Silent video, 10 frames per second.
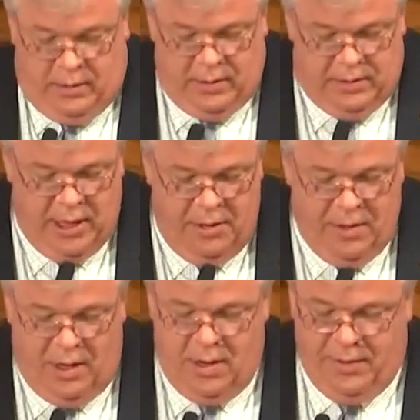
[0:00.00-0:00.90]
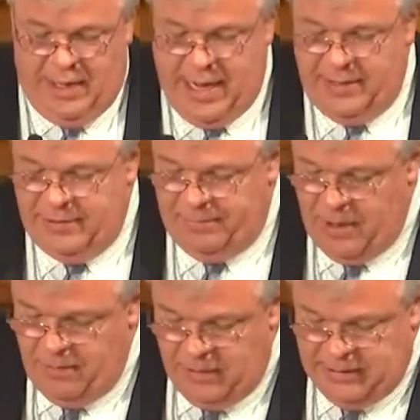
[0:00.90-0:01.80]
Continuing along the lines of
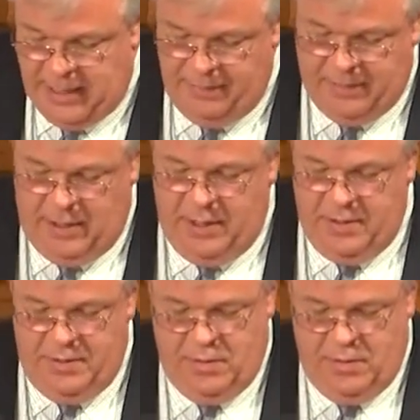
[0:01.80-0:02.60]
public safety,